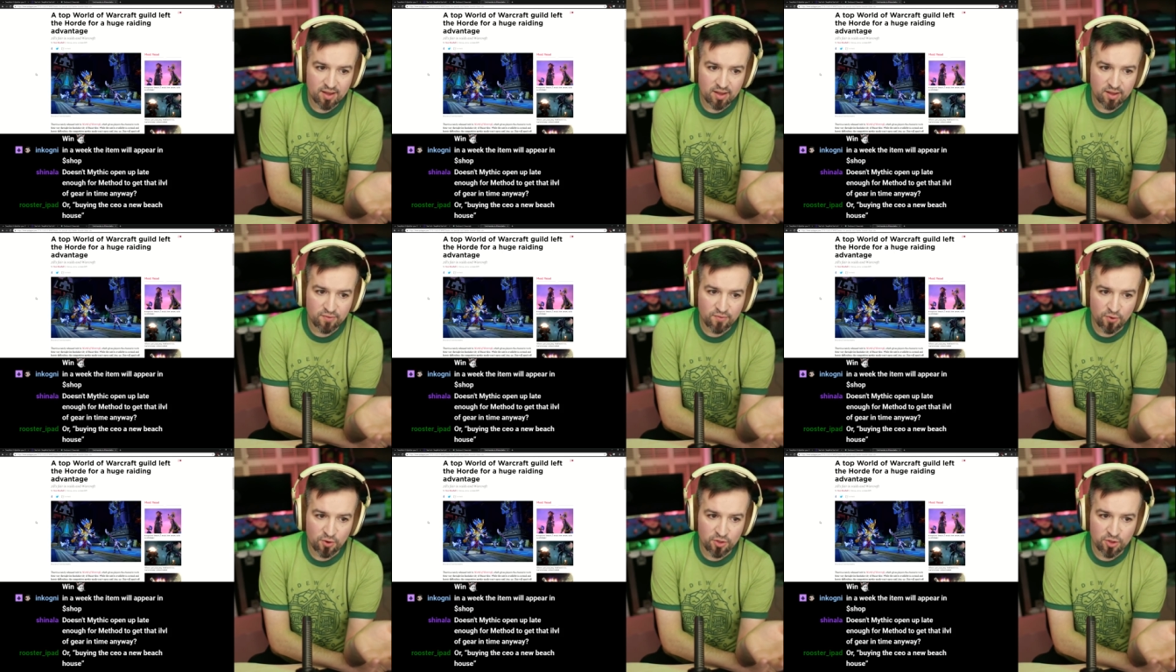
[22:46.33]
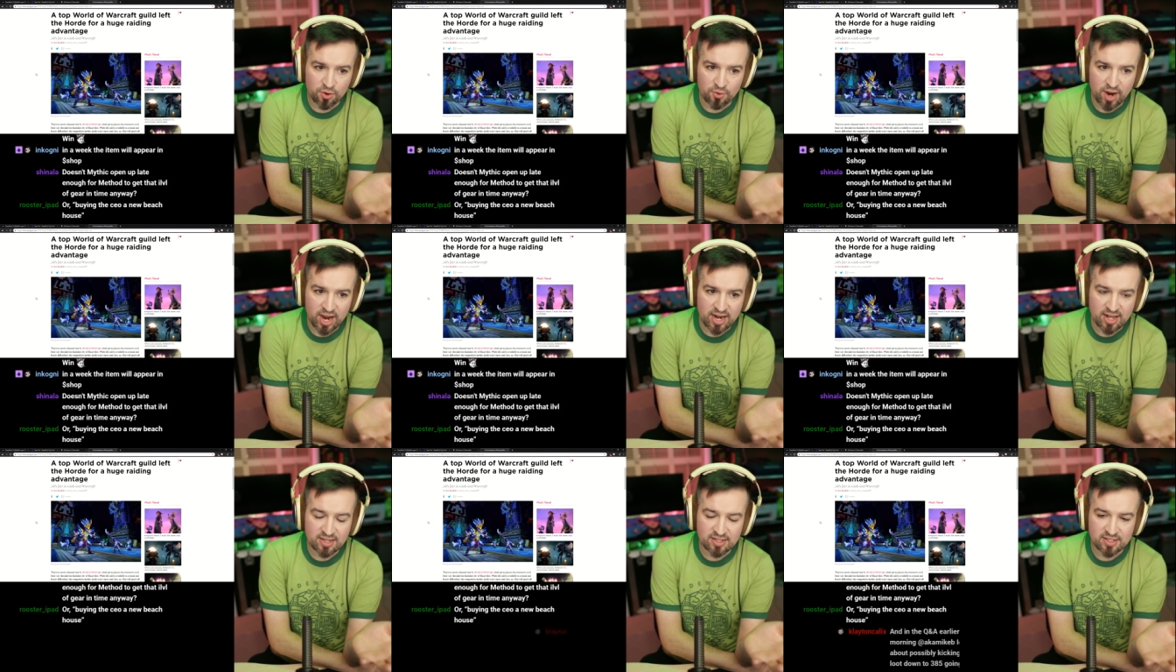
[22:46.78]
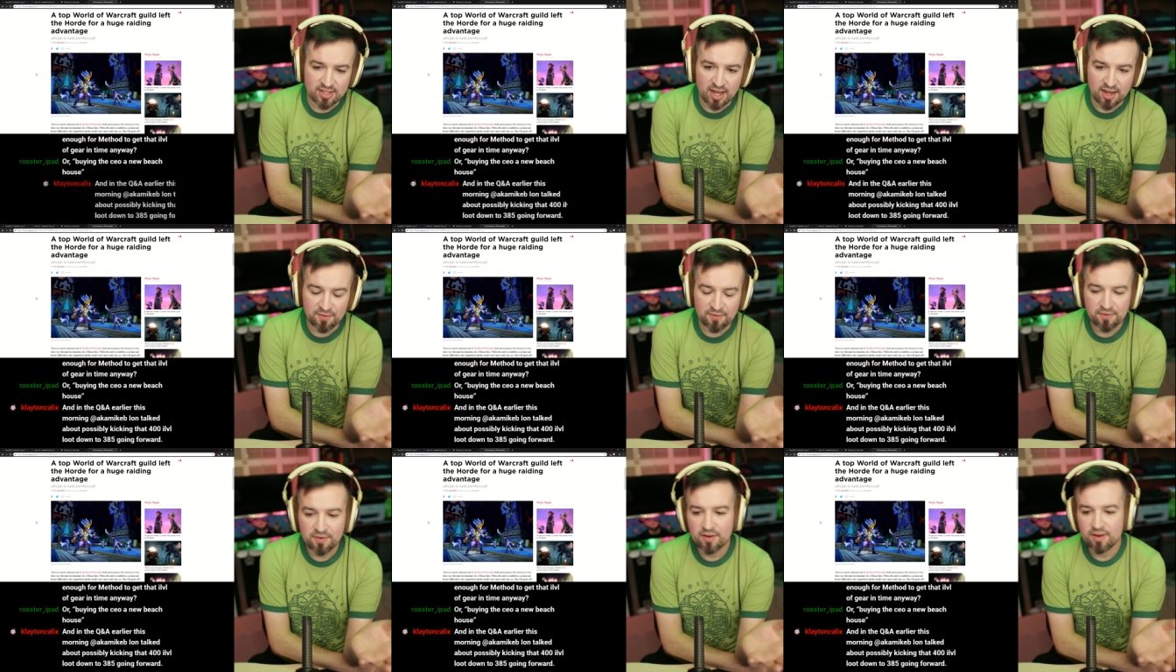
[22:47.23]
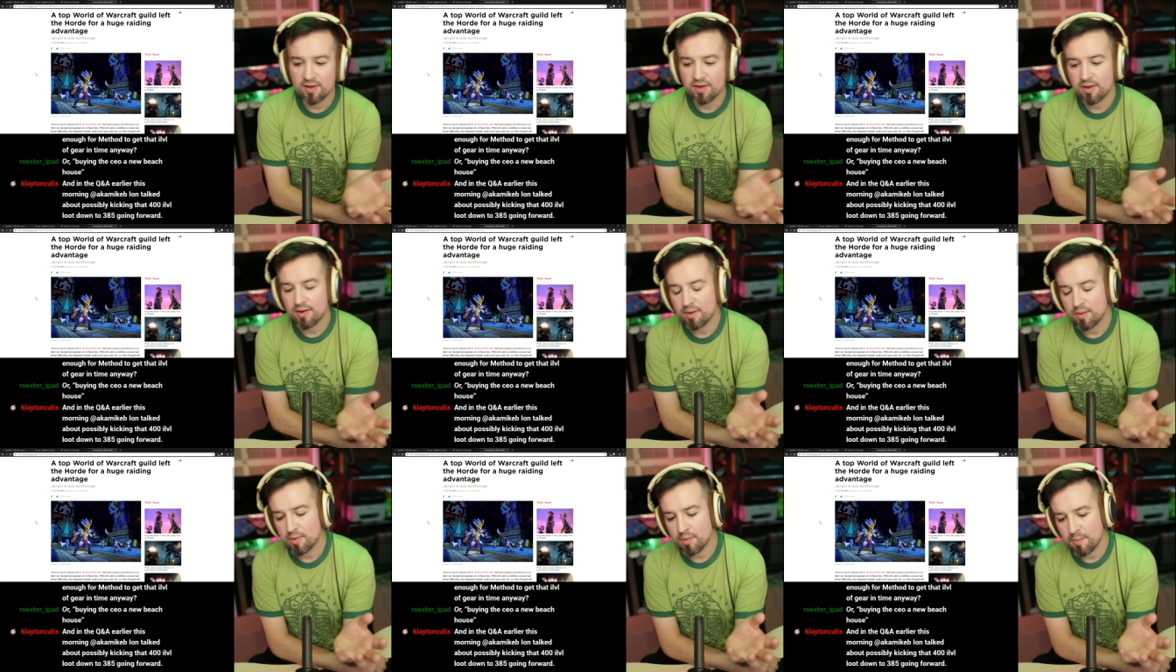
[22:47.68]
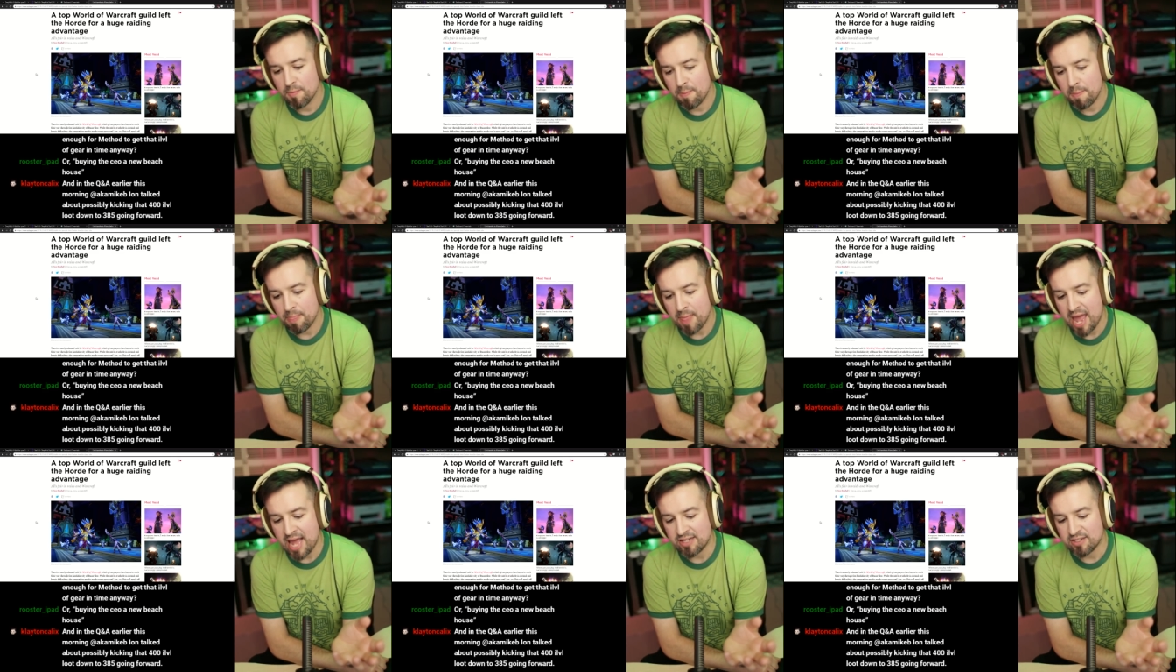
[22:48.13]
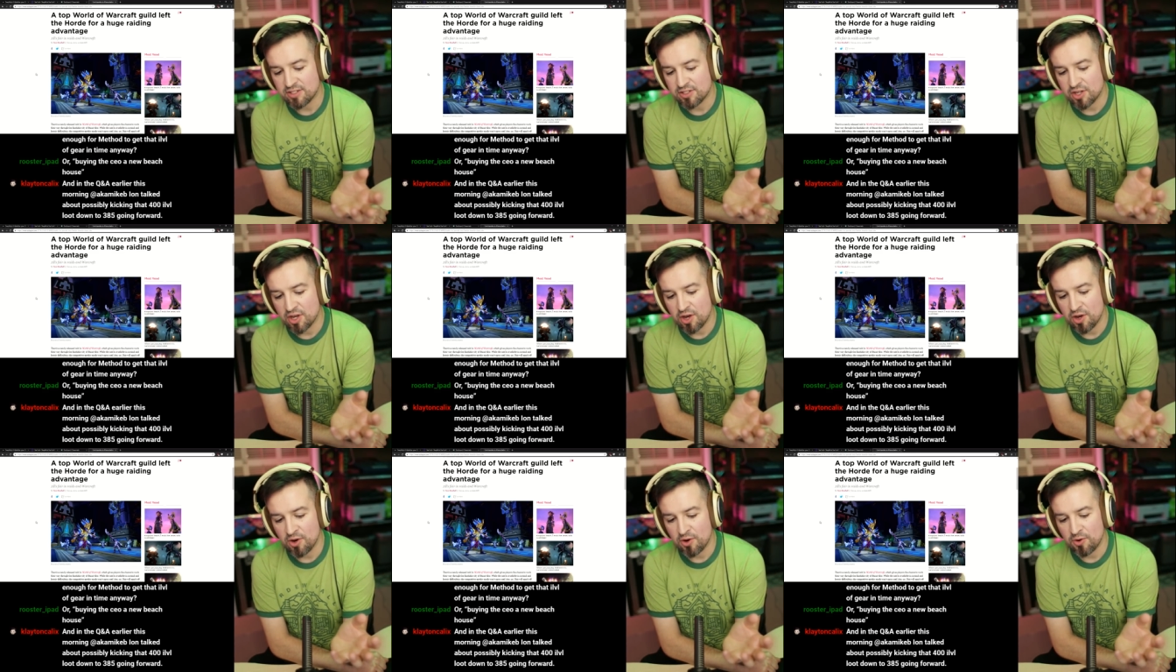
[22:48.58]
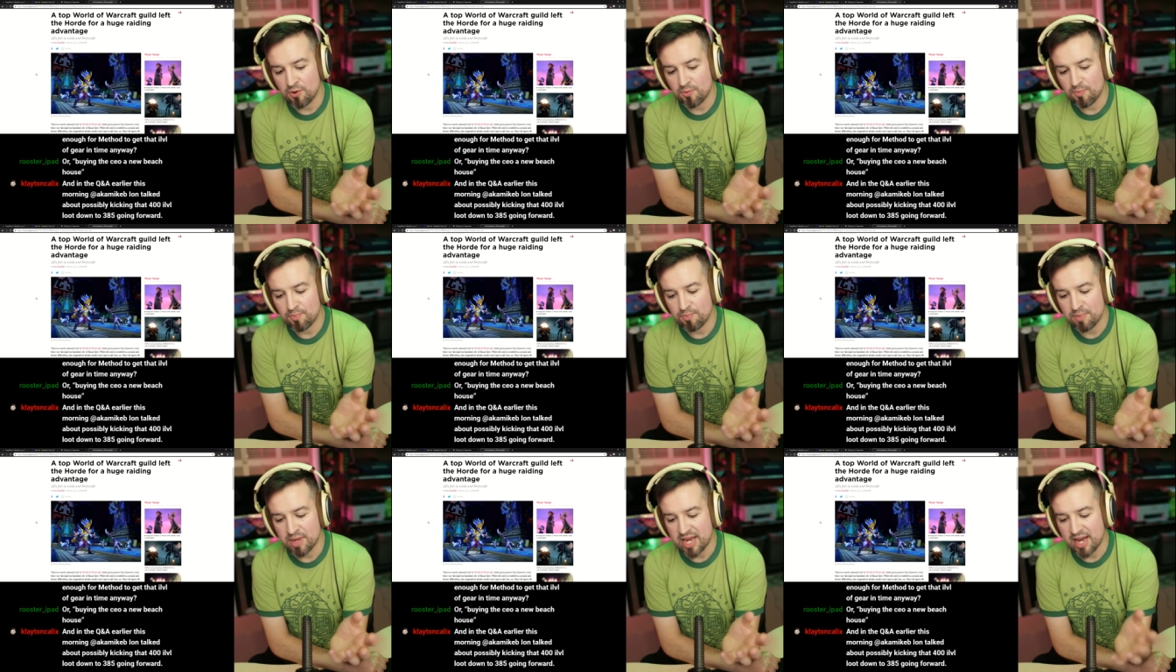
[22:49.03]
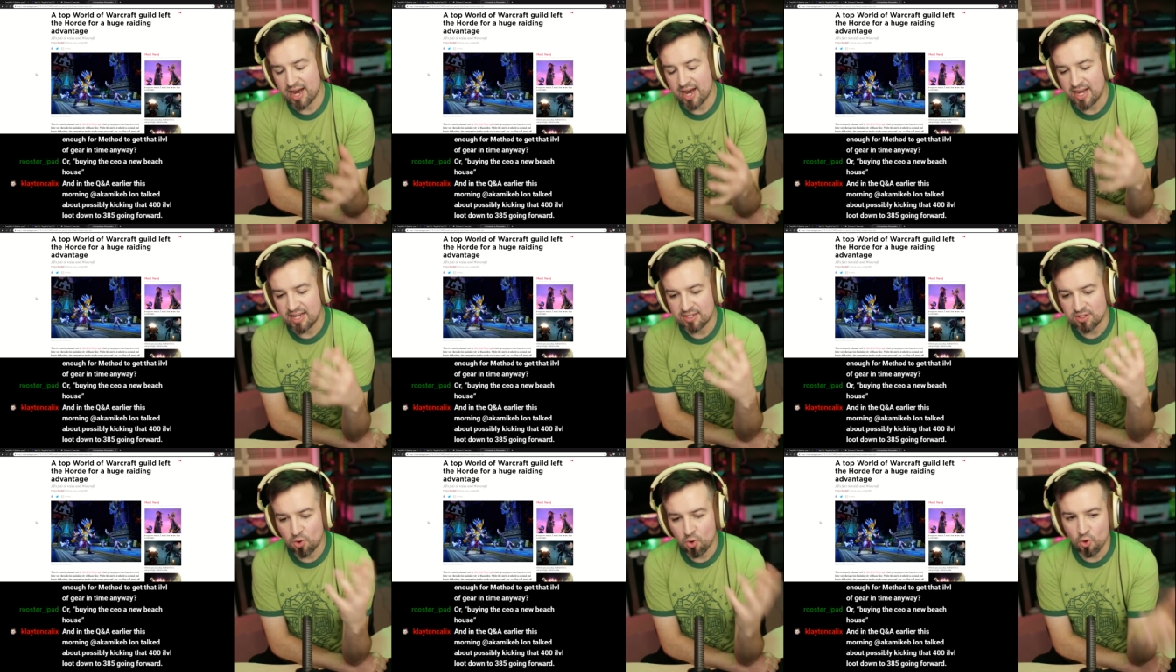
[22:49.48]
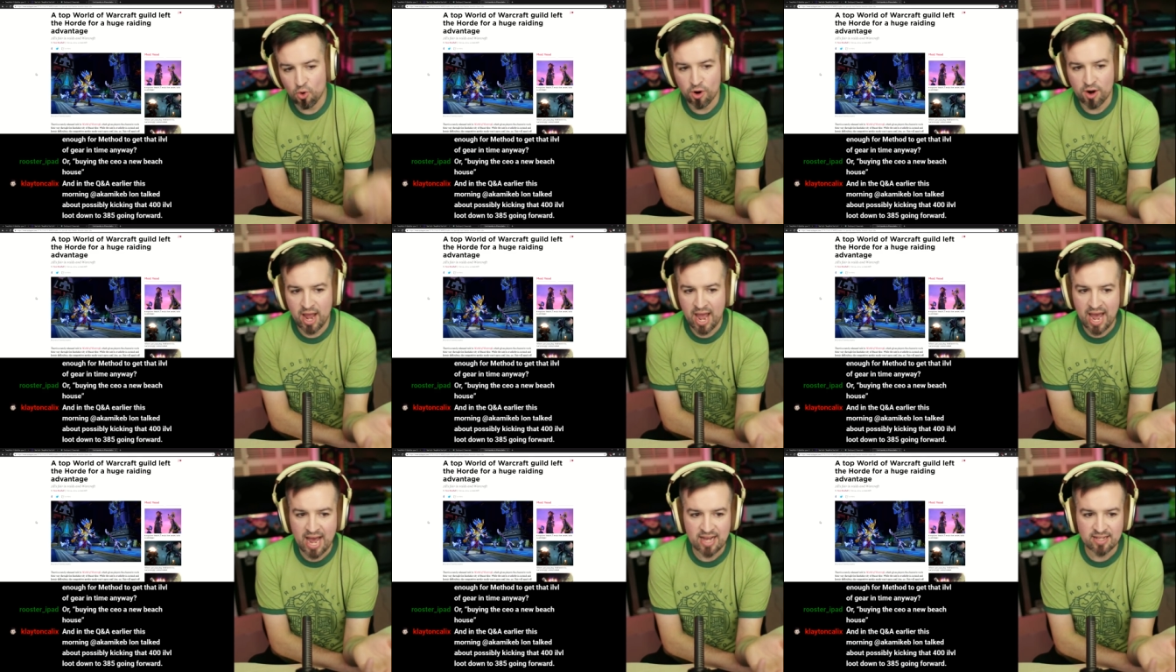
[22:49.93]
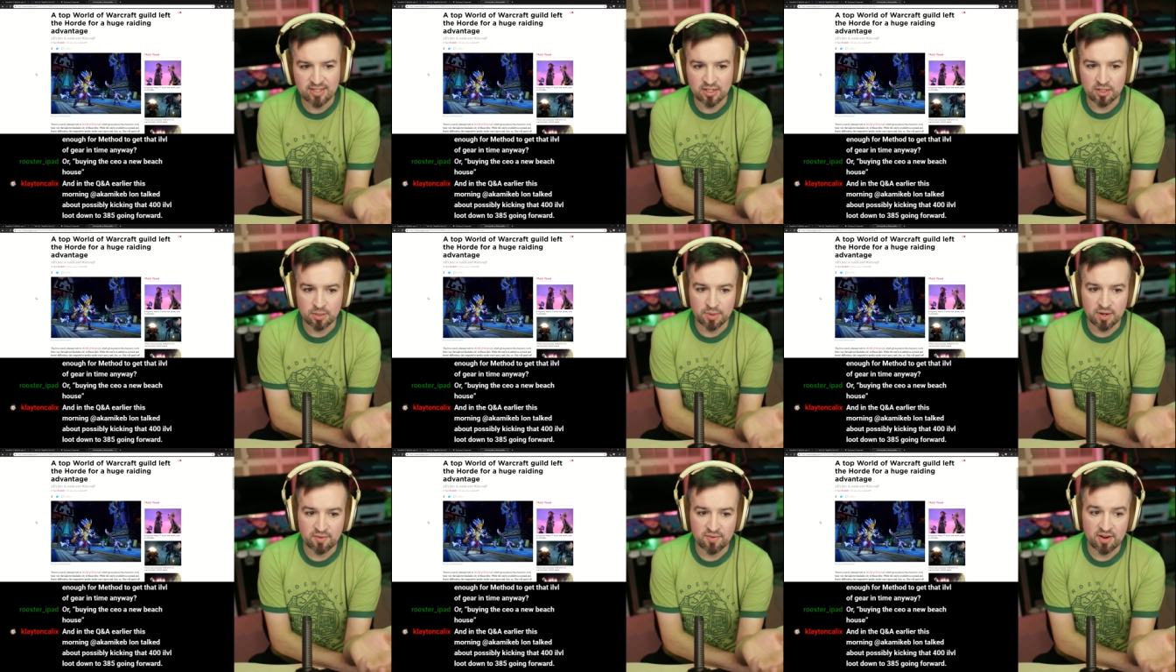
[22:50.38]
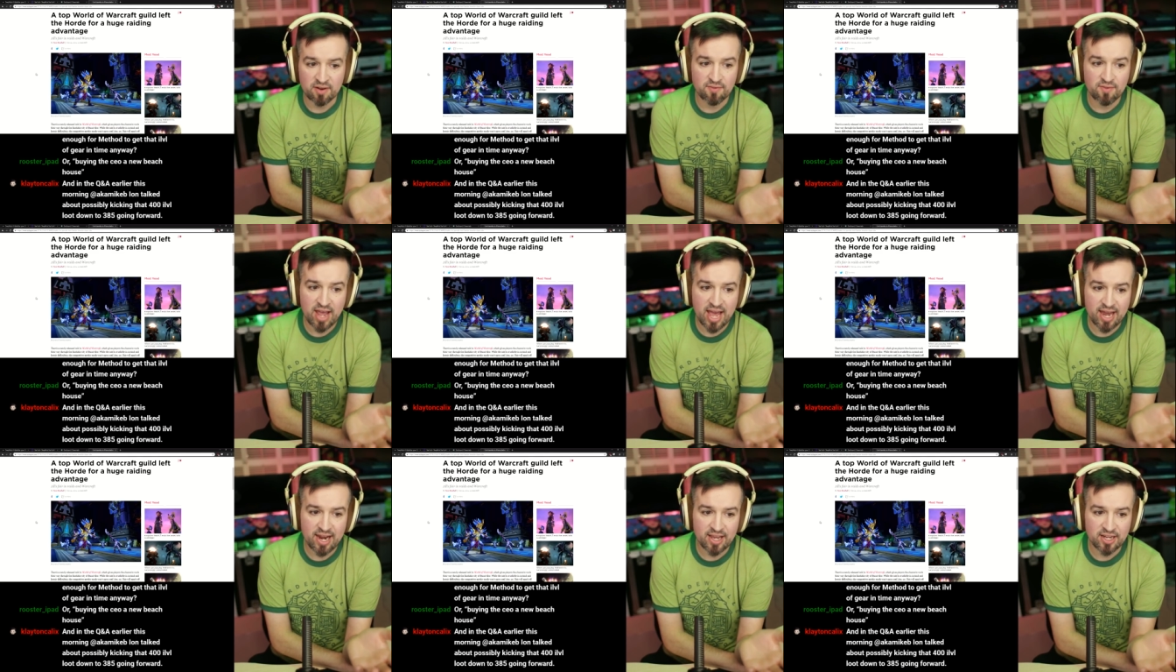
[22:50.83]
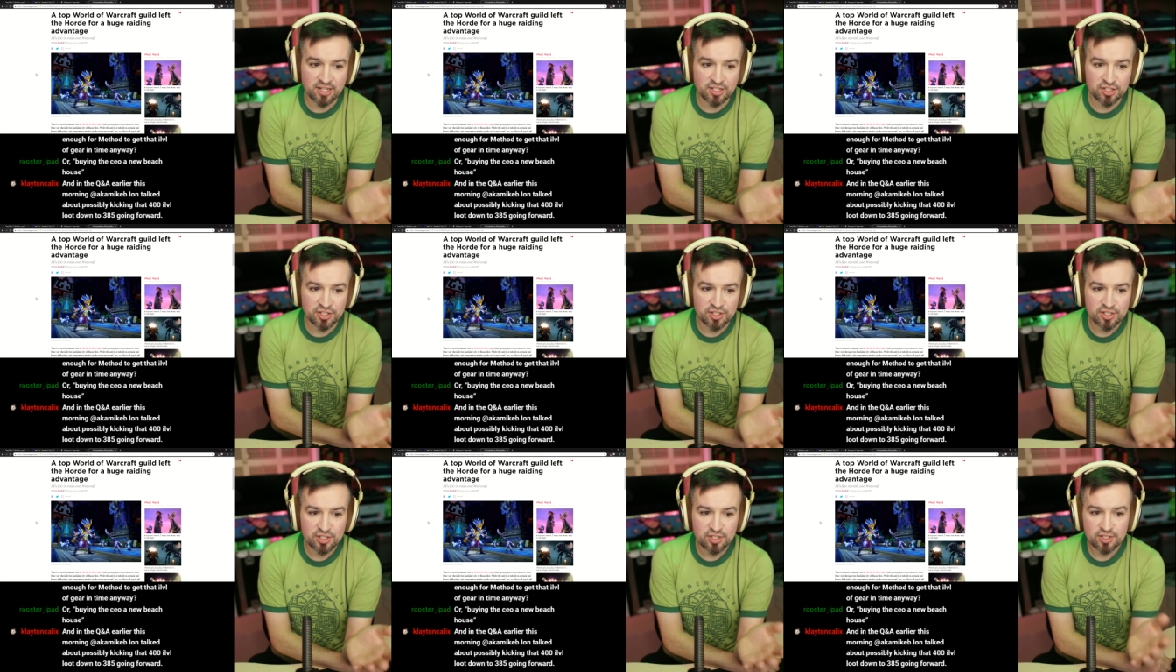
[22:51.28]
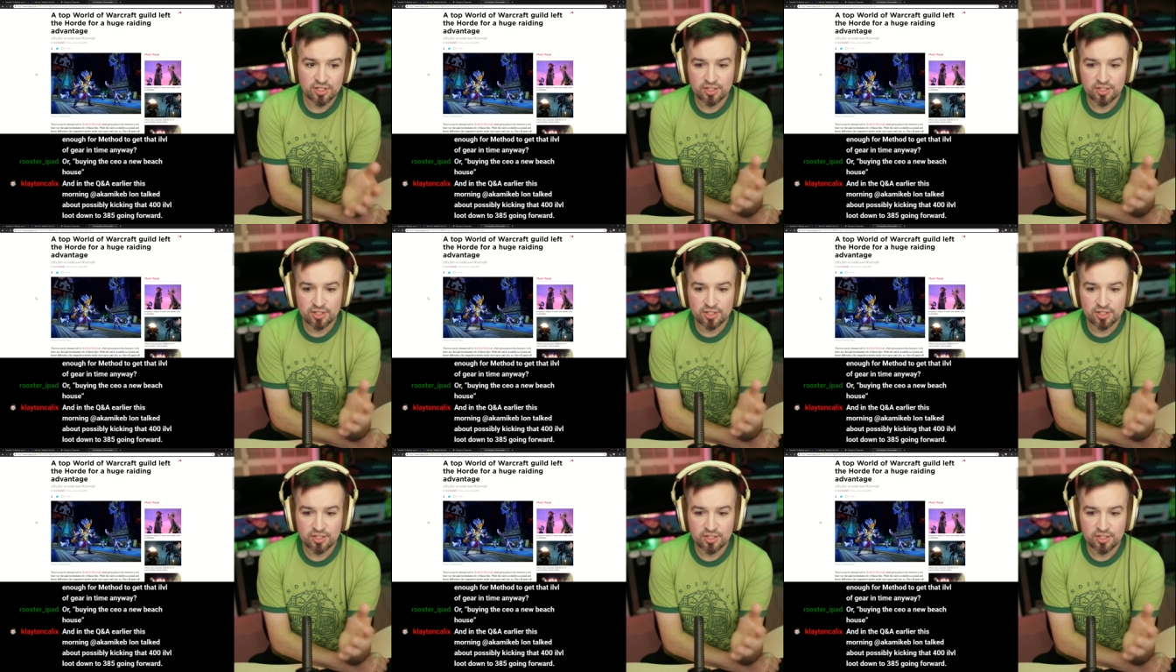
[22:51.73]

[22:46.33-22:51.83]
for their raiding stuff, and so because Horde has a little bit of an advantage,